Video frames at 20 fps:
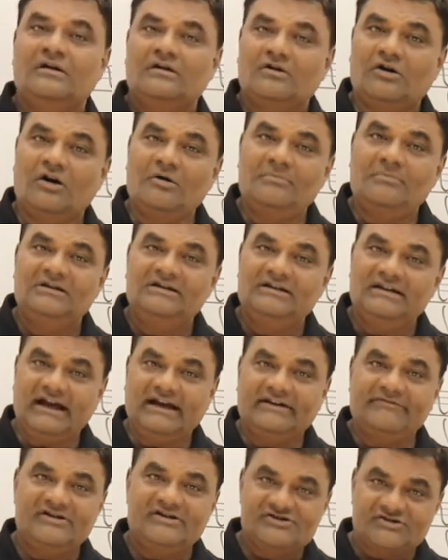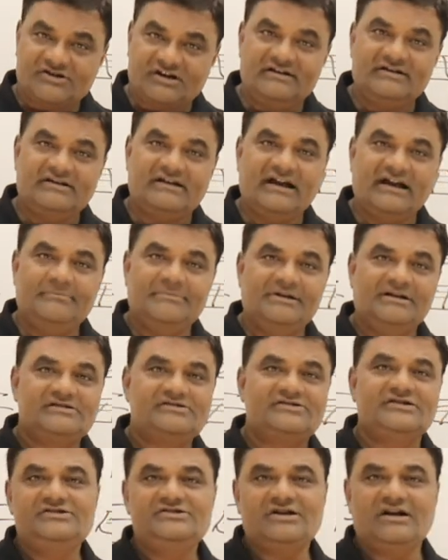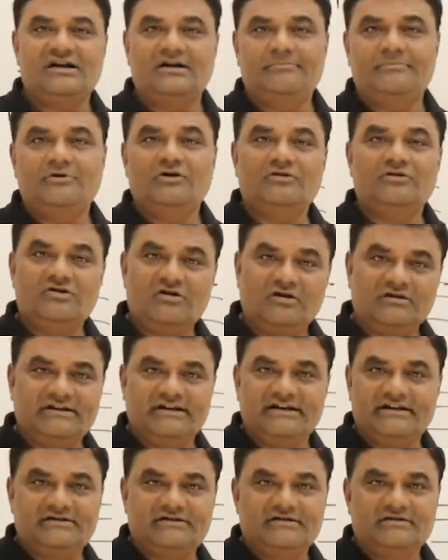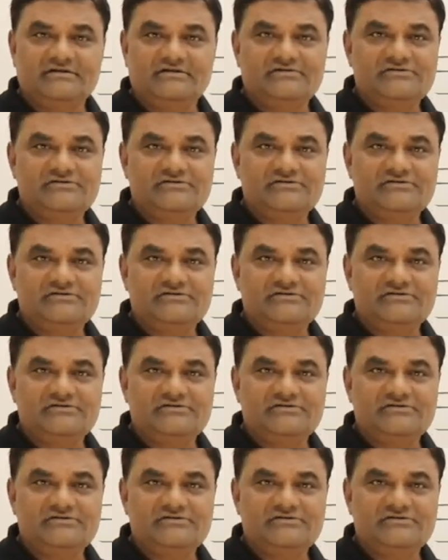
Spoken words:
common language runtime in C# or .NET.